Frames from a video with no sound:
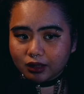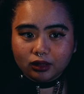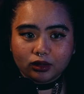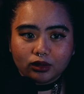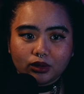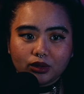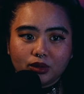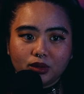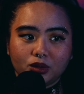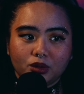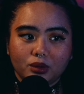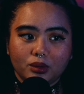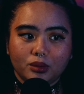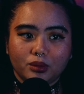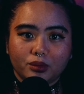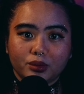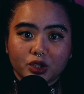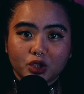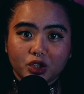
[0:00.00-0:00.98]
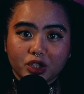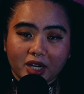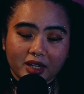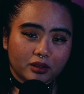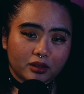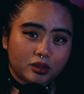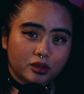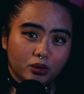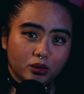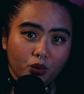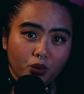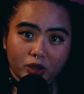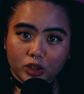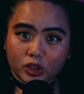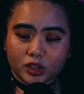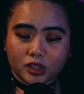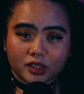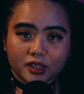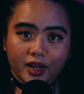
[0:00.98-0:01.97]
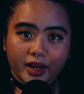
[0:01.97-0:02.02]
to reject witch
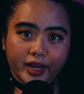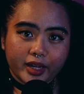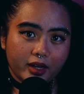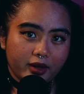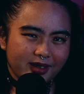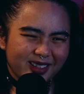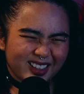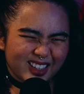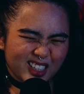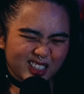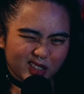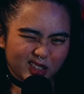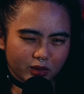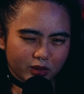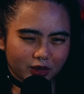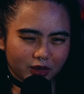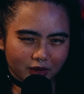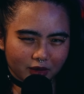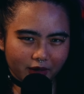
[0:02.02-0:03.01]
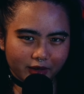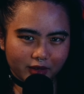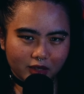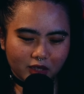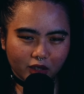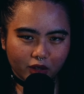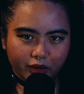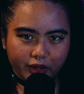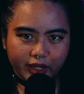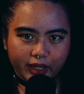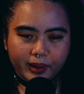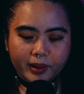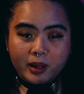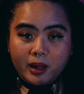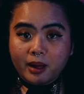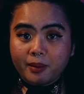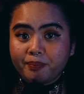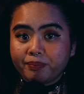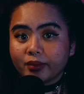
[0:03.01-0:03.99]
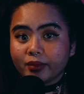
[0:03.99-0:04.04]
society, at least to a certain degree,
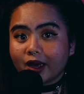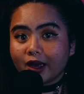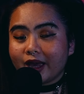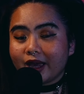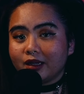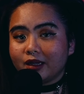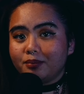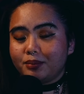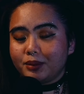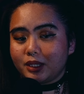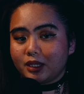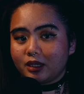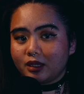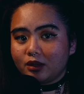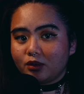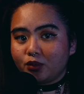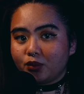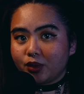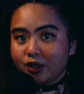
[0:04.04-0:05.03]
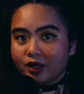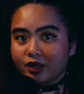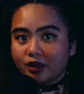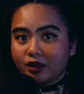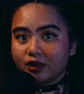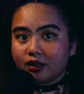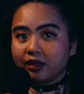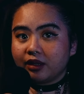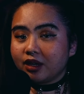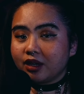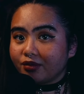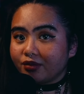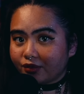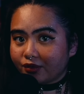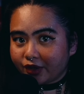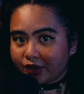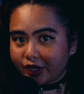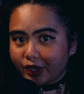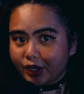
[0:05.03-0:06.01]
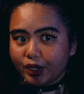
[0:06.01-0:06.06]
and be with
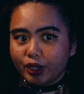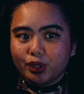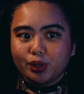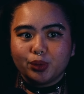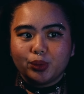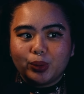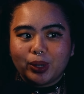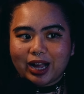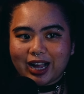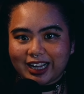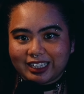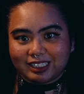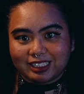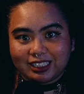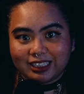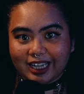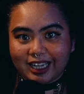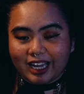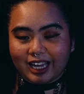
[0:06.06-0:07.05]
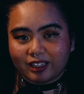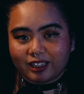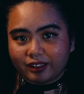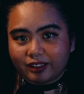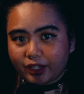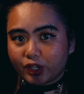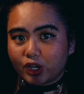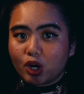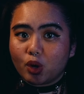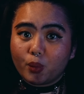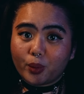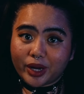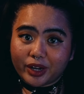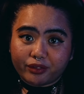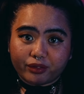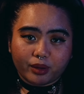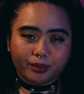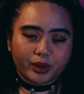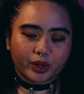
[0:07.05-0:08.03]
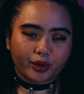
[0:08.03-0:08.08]
Qifrey, who has his atelier away
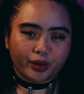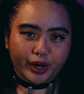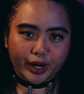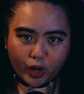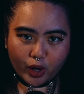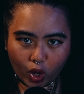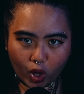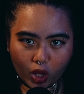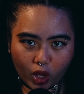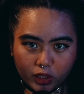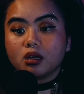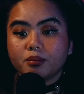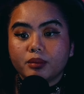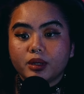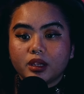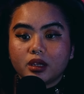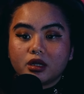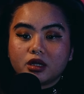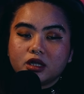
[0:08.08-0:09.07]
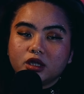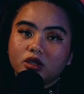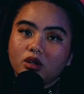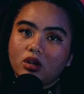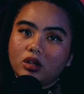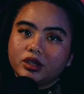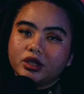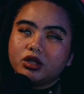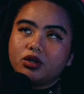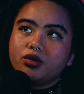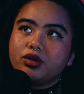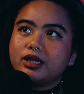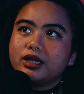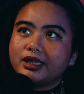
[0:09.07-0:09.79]
from the Great Hall. But there is also this